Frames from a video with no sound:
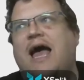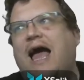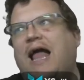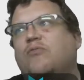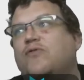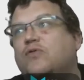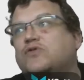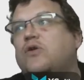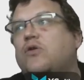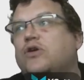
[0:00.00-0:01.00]
And we've
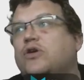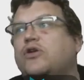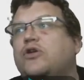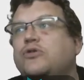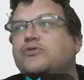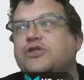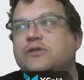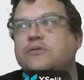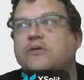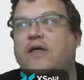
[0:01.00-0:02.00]
also got a
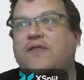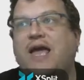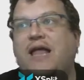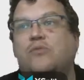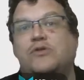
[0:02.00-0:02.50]
conclusion at the end which